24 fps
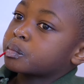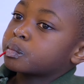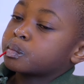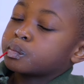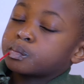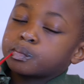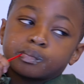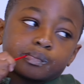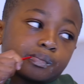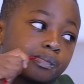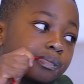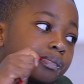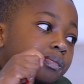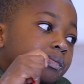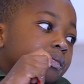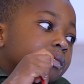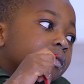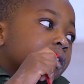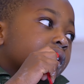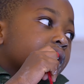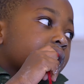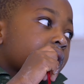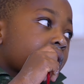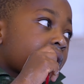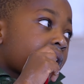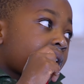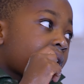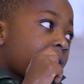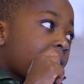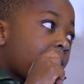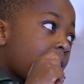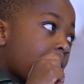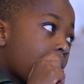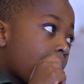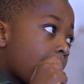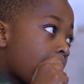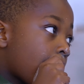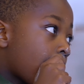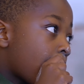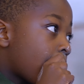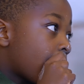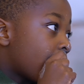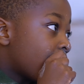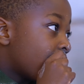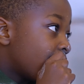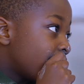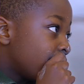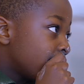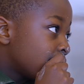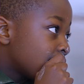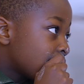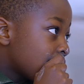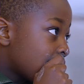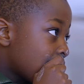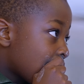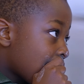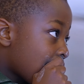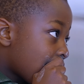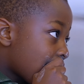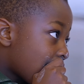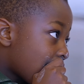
skillfully with our colleagues and